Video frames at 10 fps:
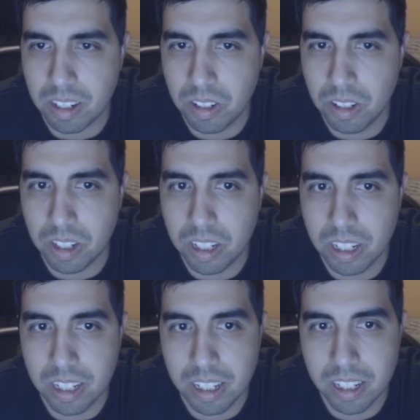A
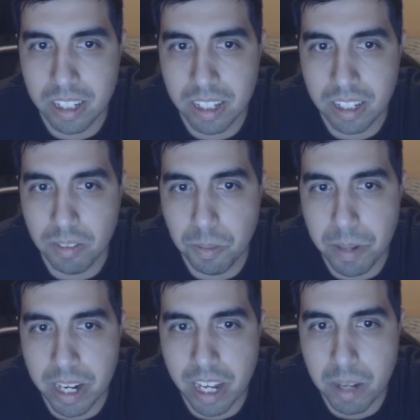cook? If her
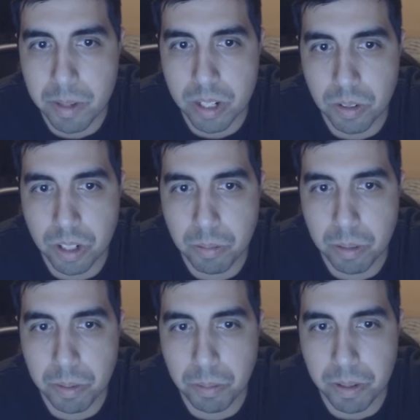bad habits don't
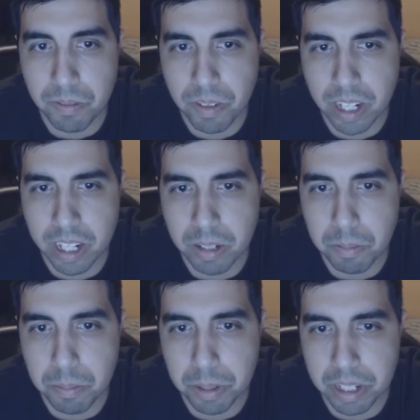come up, it'll be
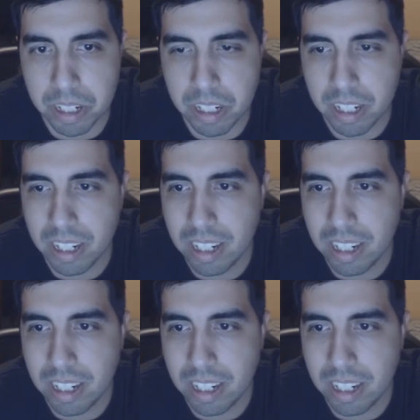fine, but...